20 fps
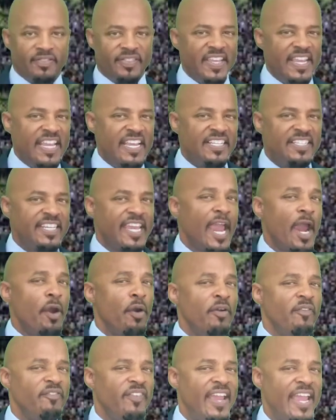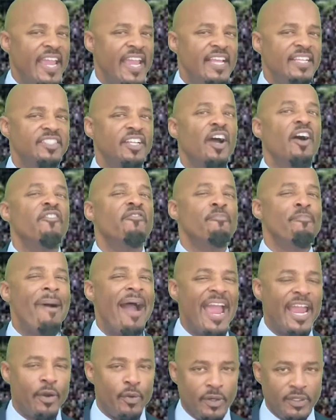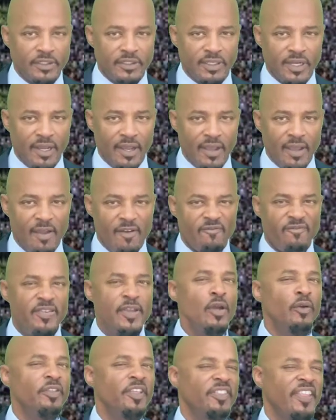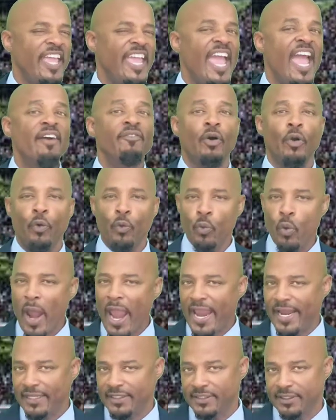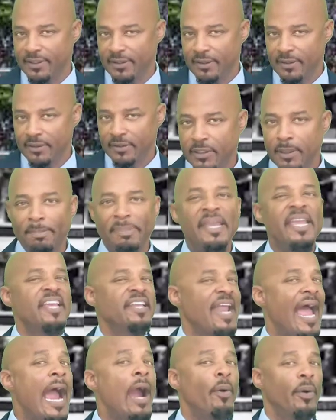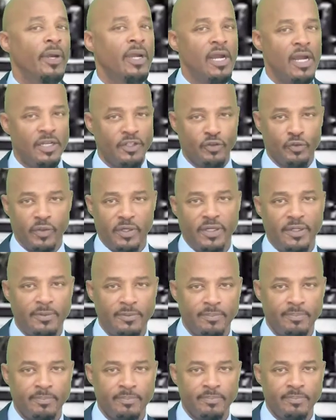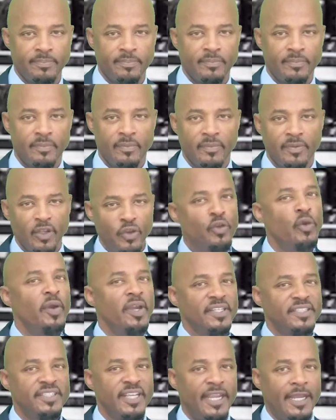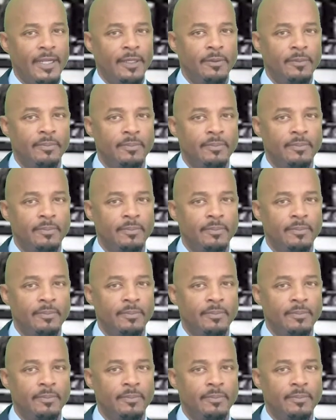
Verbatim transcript: These caravans of migrants feel that they have a right to be in our country, the USA.